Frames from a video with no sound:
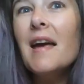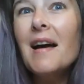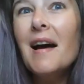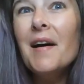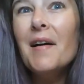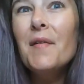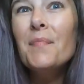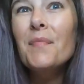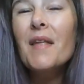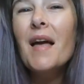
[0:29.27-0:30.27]

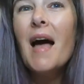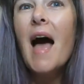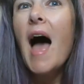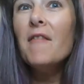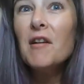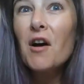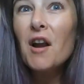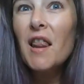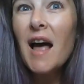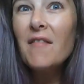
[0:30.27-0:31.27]
I haven't
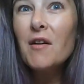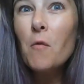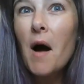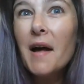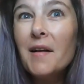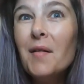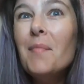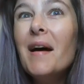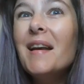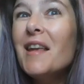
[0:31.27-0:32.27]
gone live in a while,
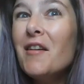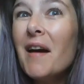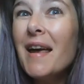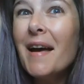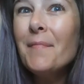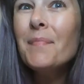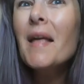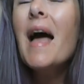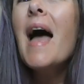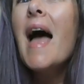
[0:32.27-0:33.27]
but here I am,
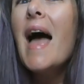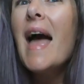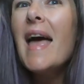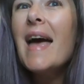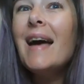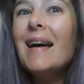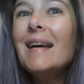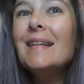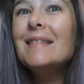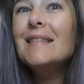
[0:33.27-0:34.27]

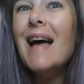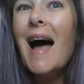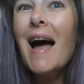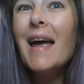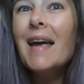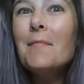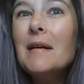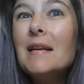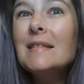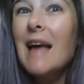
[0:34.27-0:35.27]
and I am
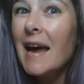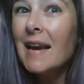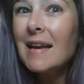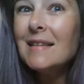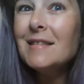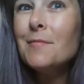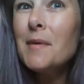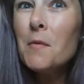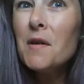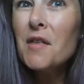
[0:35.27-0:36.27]
excited to
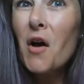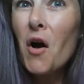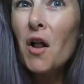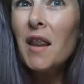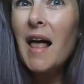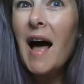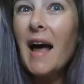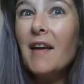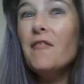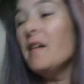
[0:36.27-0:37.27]
be with y'all
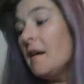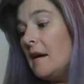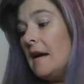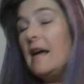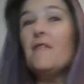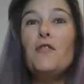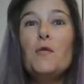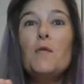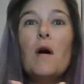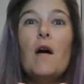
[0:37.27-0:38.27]
live. If
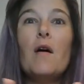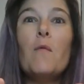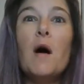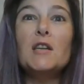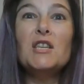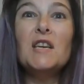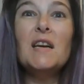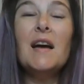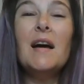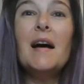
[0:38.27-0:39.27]
you are
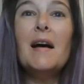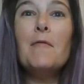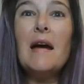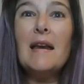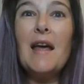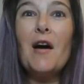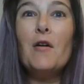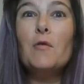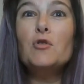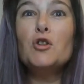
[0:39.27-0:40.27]
watching right
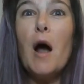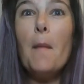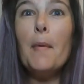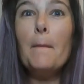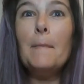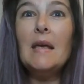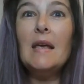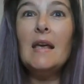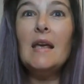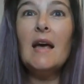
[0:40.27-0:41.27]
now, drop
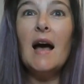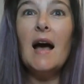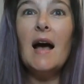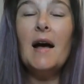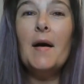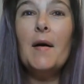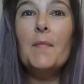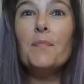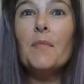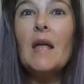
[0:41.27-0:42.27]
me
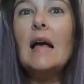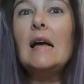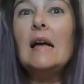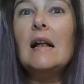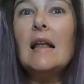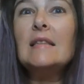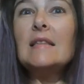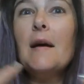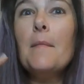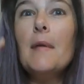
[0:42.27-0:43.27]
some
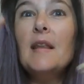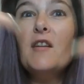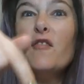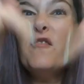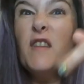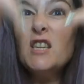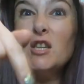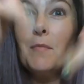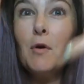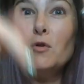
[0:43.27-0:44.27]
little fish
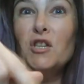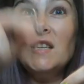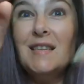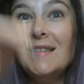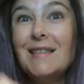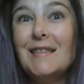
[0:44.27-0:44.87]
emoji